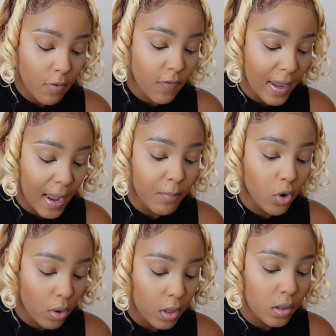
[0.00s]
I'm
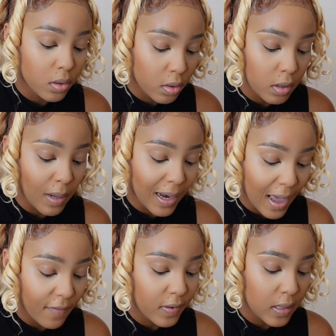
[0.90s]
going to use my
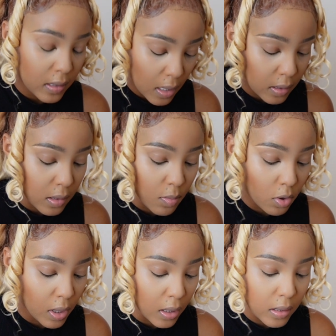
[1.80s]
life as a
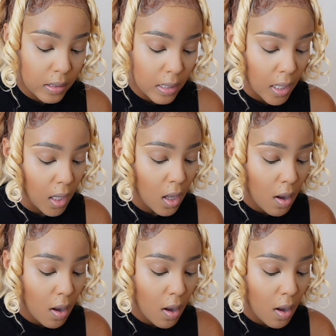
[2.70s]
testimony to say,